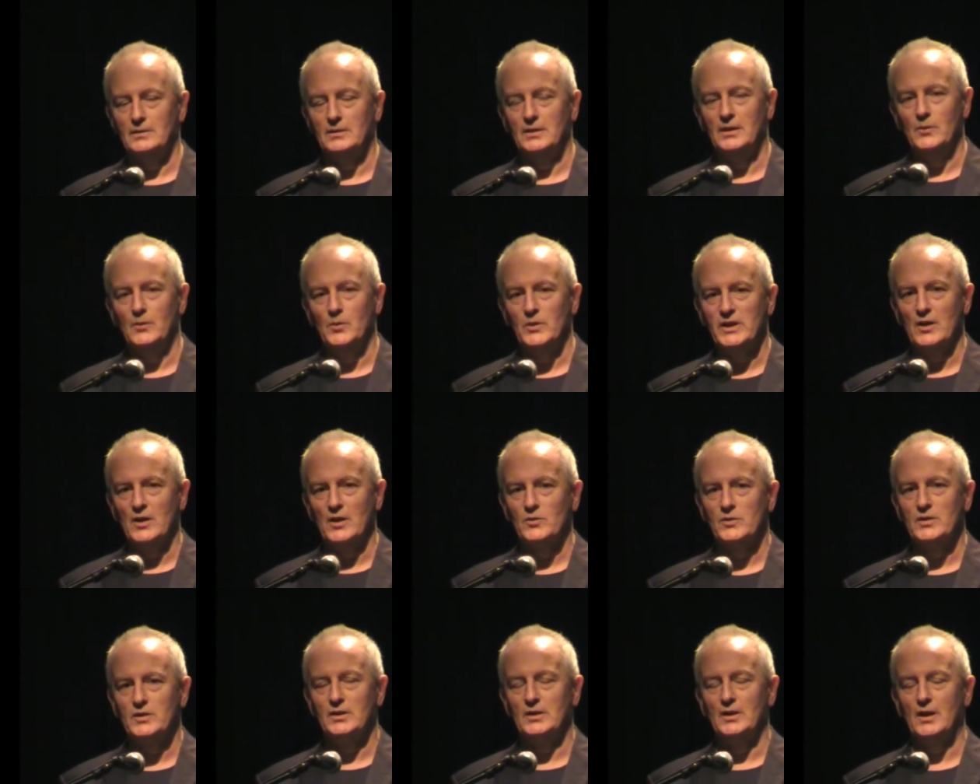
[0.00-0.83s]
he went
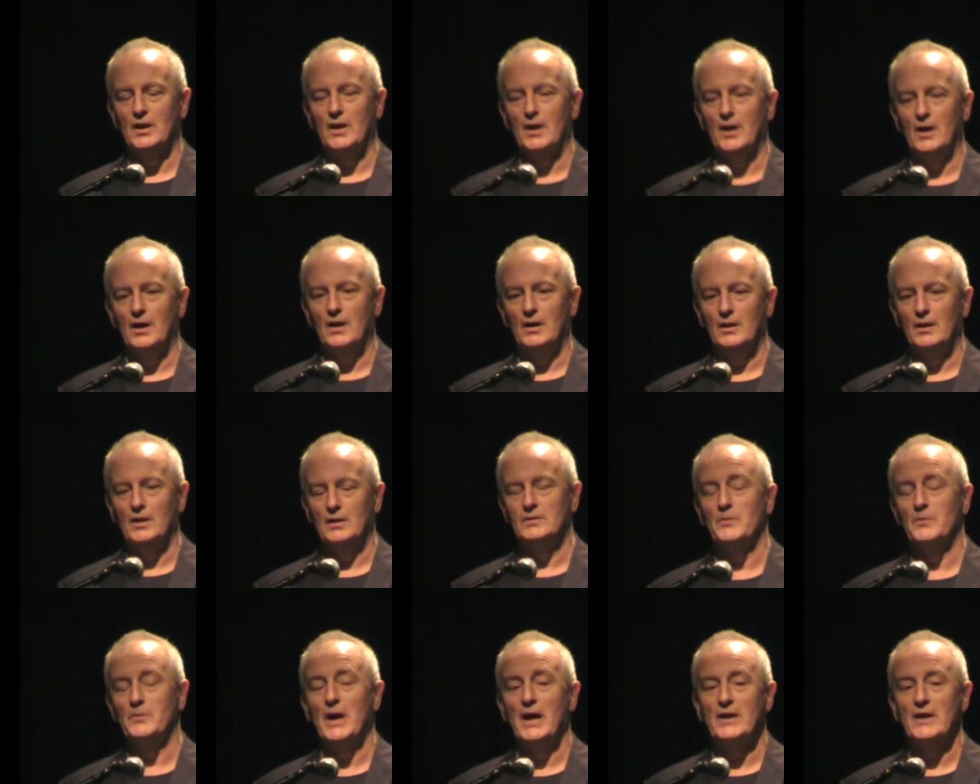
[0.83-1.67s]
out to the hall,
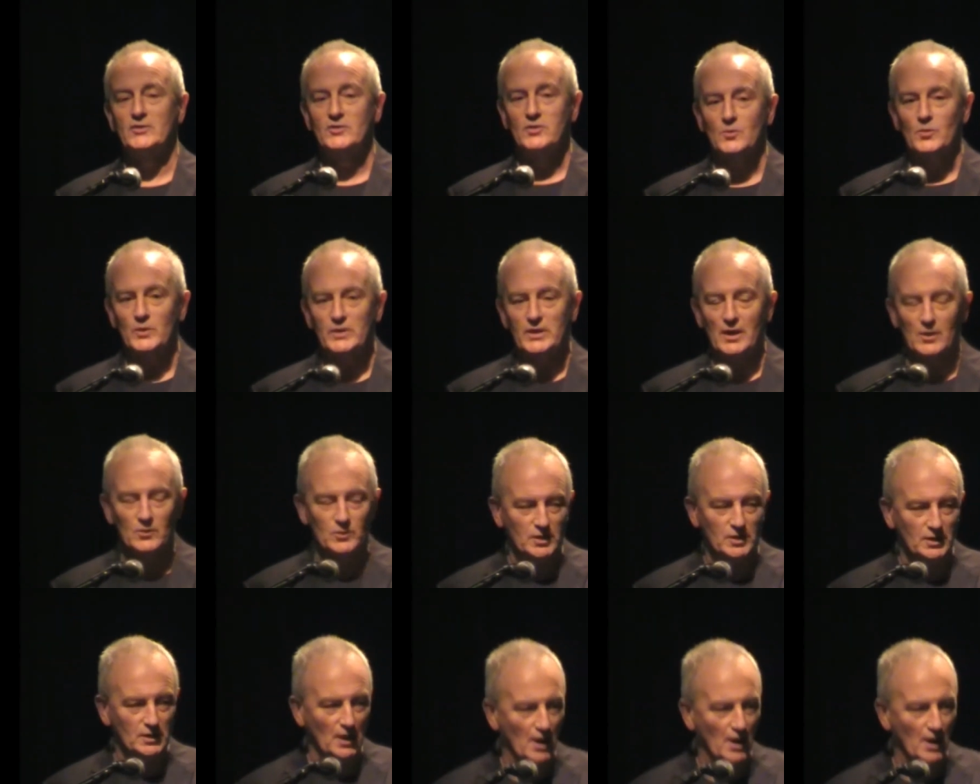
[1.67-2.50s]
the master went out
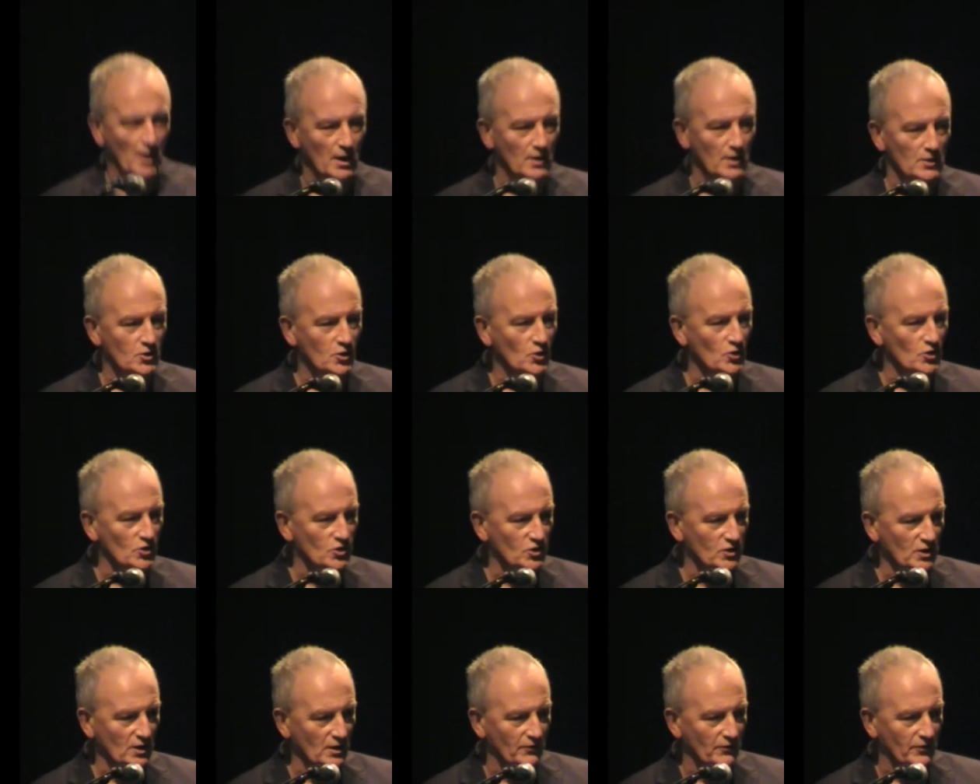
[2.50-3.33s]
to the hall to
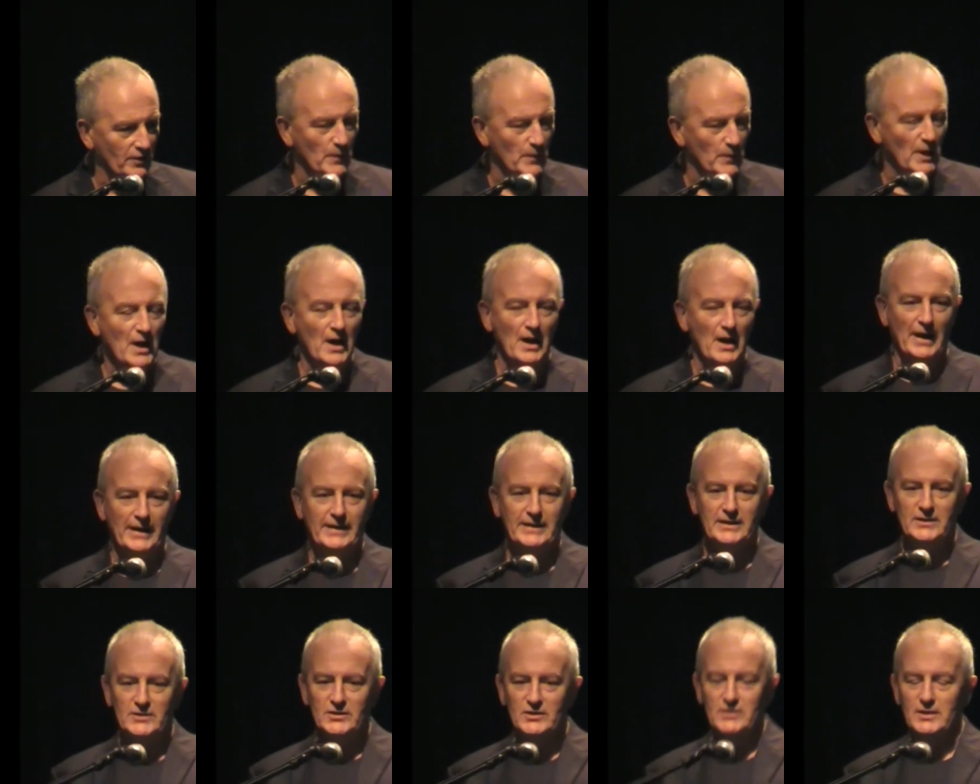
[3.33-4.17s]
receive him, and
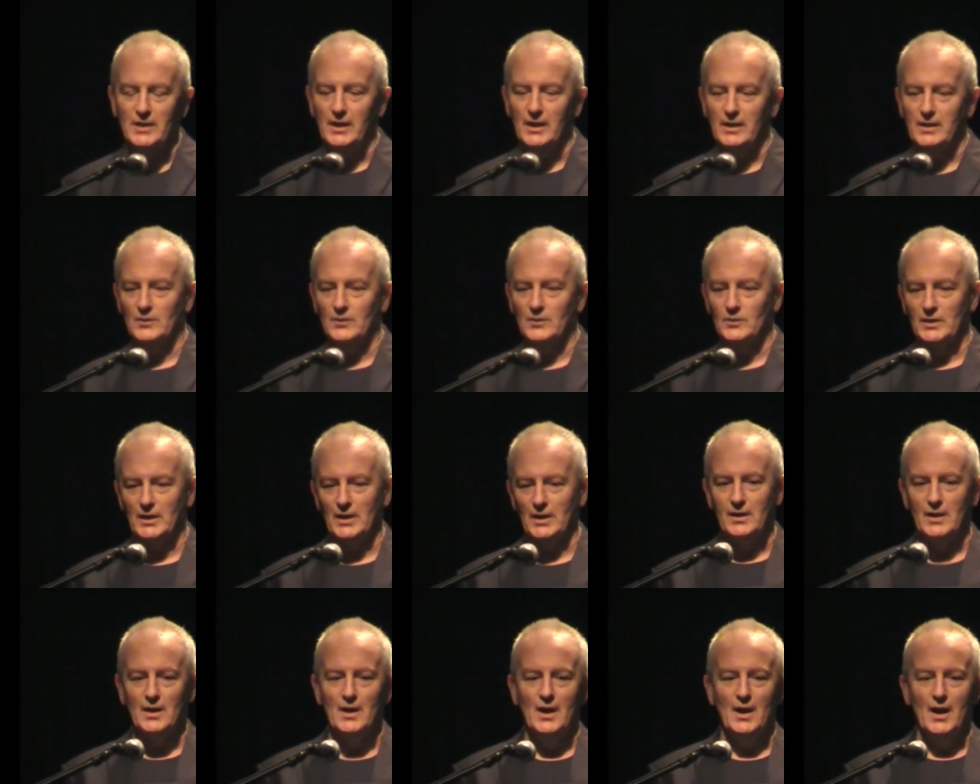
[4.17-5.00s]
he stayed out there,
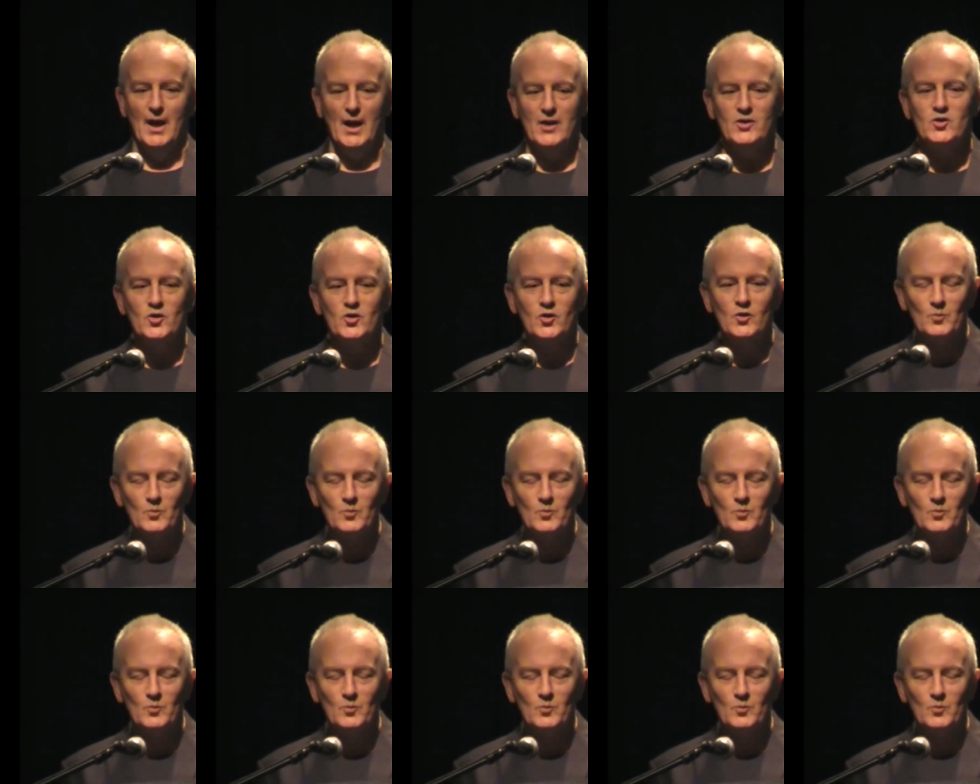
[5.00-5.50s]
and 2